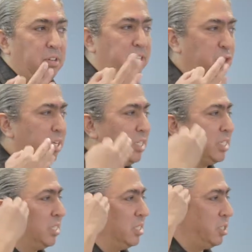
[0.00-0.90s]
This
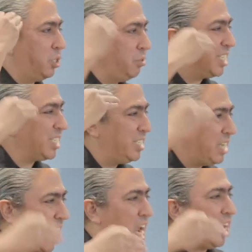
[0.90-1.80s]
means to this
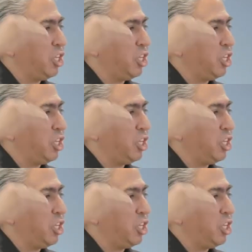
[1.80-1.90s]
day,